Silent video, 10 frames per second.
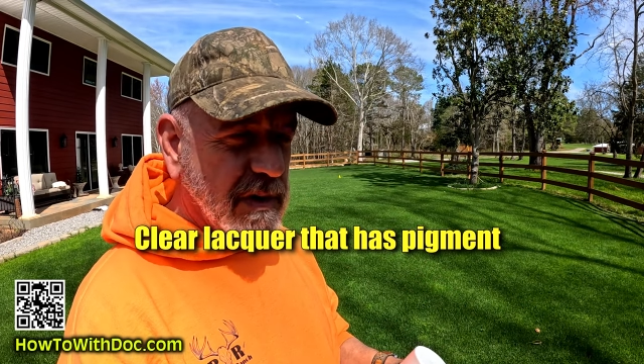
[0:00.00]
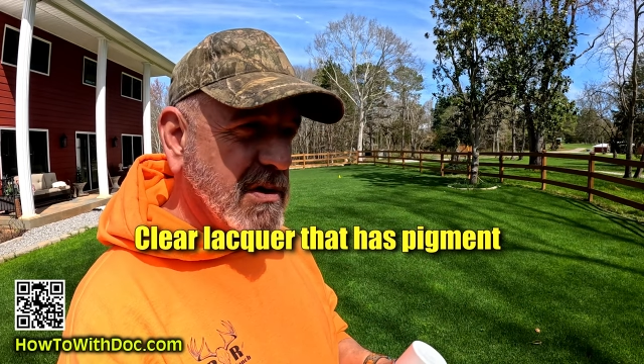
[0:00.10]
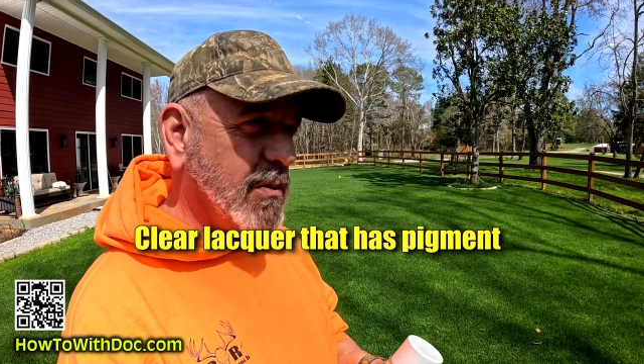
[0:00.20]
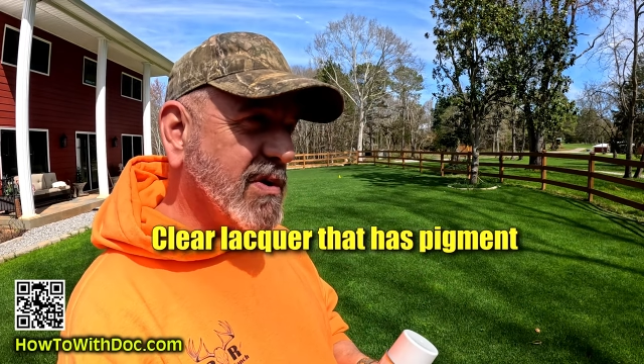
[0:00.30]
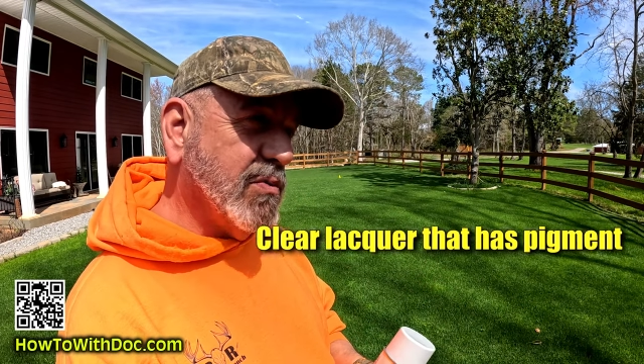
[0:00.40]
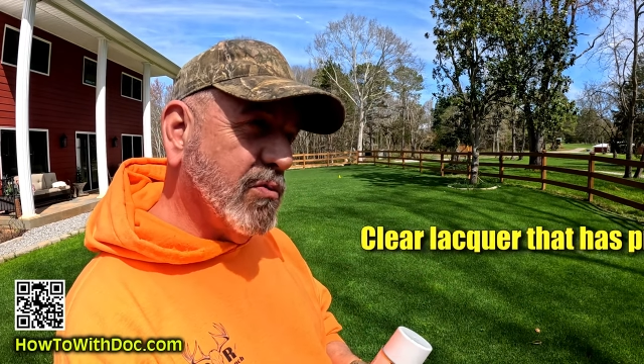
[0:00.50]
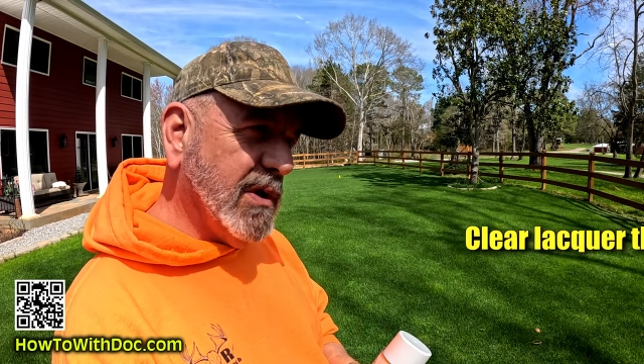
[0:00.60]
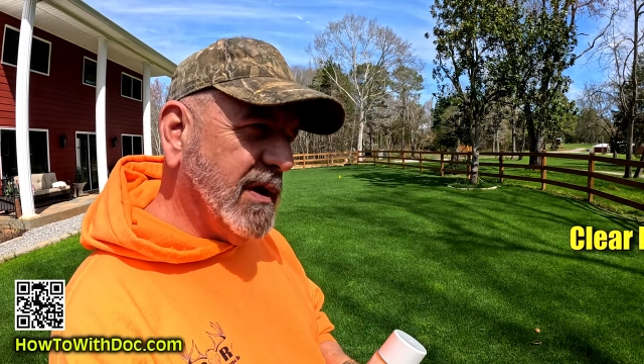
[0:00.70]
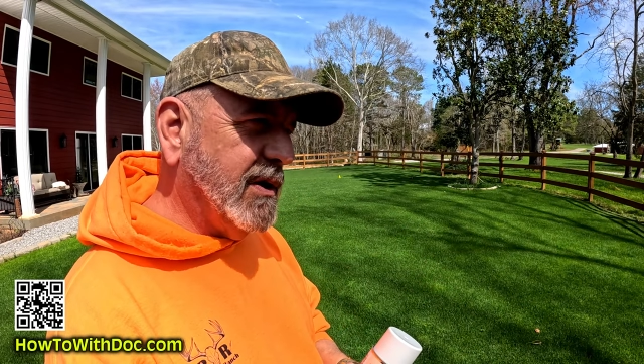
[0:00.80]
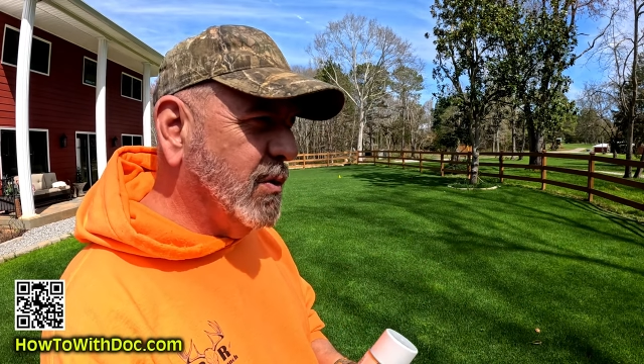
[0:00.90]
And so what's
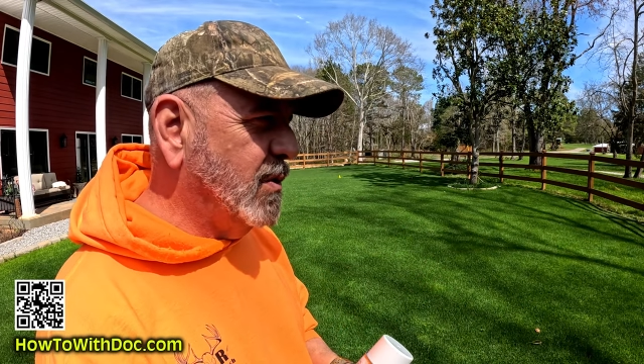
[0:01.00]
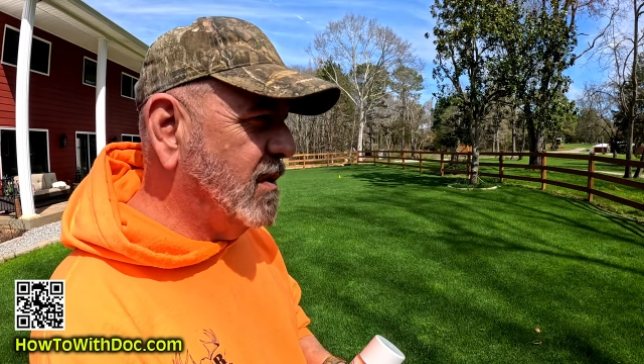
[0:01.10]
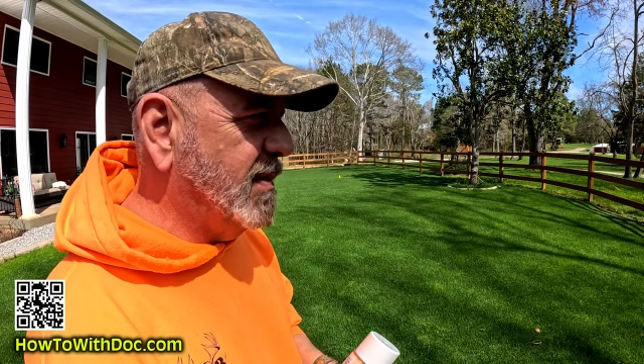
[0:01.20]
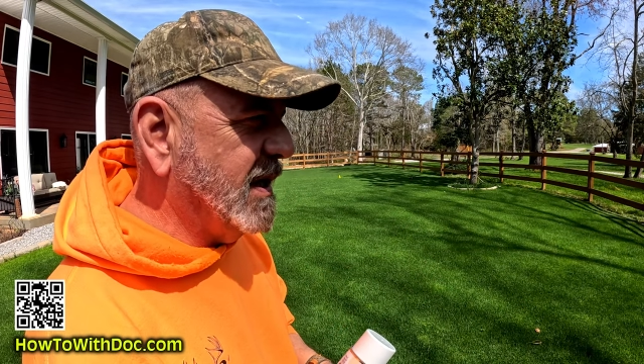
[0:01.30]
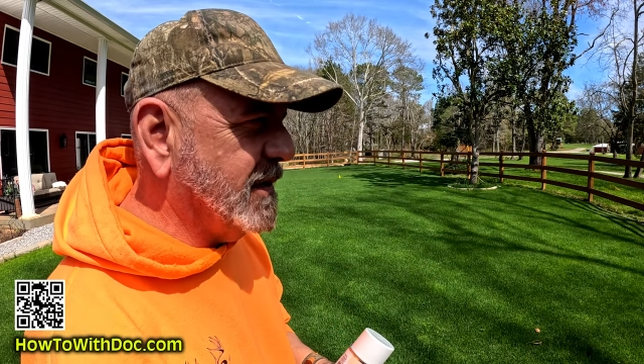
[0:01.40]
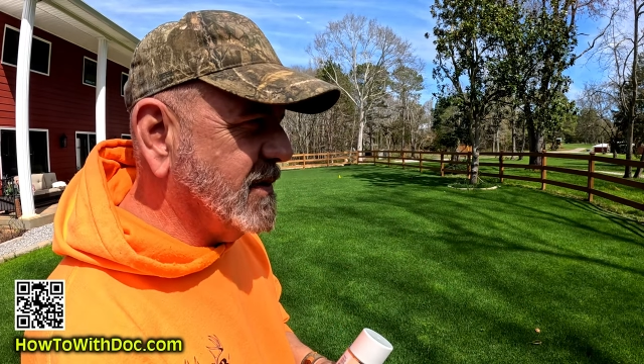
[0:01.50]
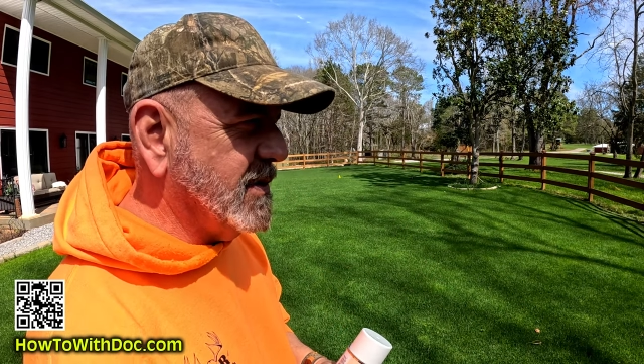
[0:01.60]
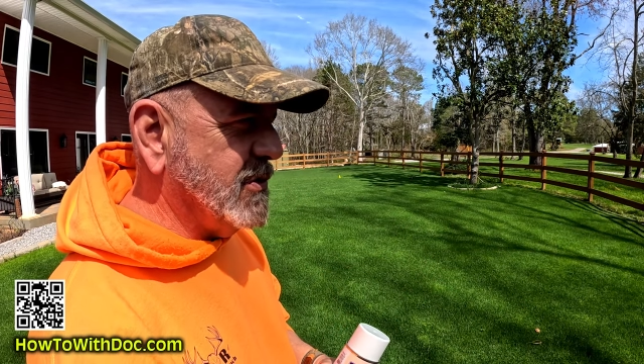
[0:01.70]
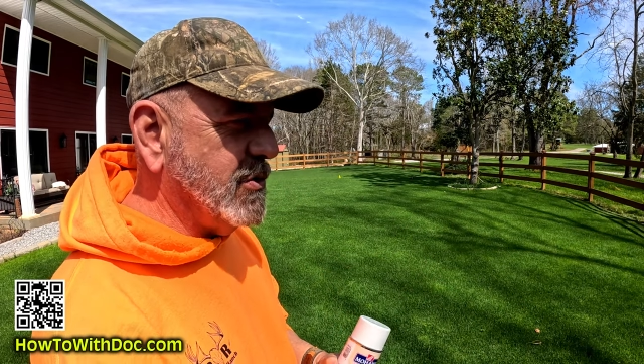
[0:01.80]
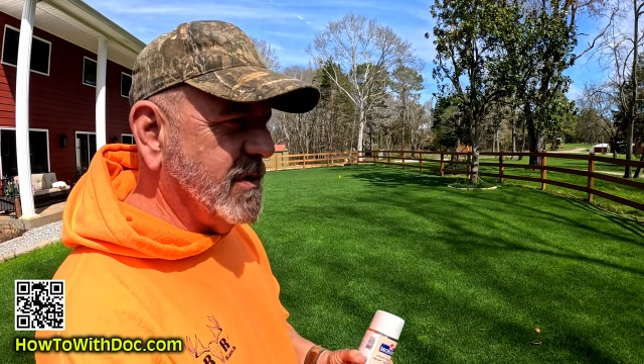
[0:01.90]
really cool about this
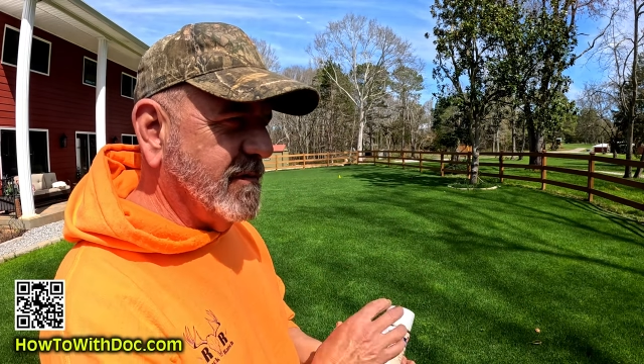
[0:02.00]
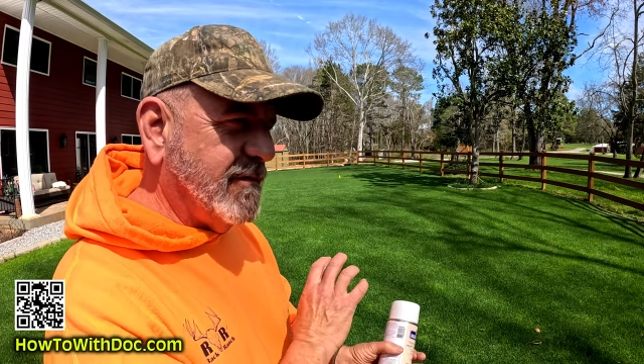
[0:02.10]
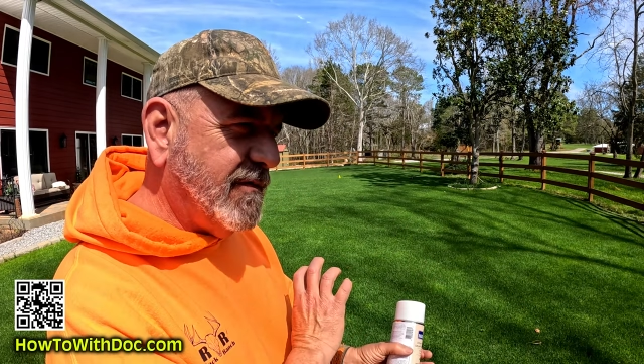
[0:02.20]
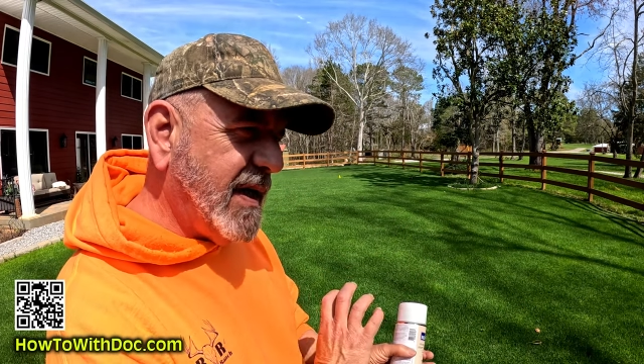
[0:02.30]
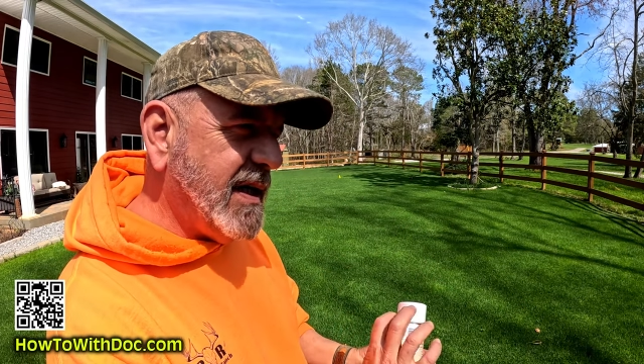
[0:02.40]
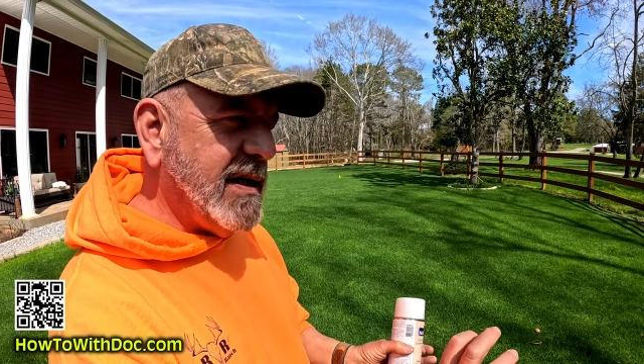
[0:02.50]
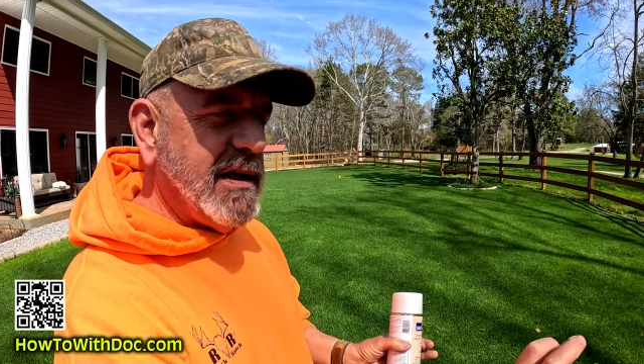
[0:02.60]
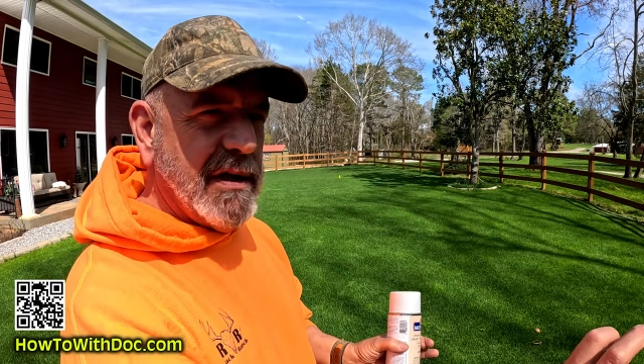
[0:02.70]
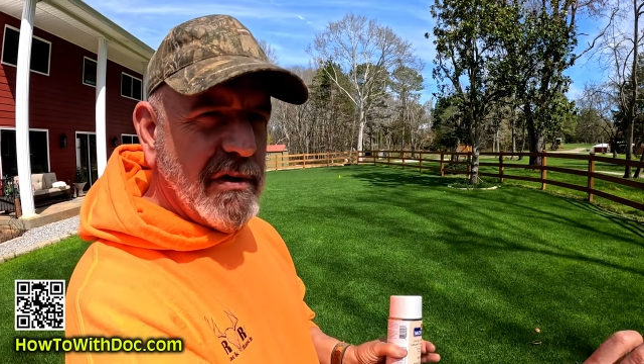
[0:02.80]
is you can fade in,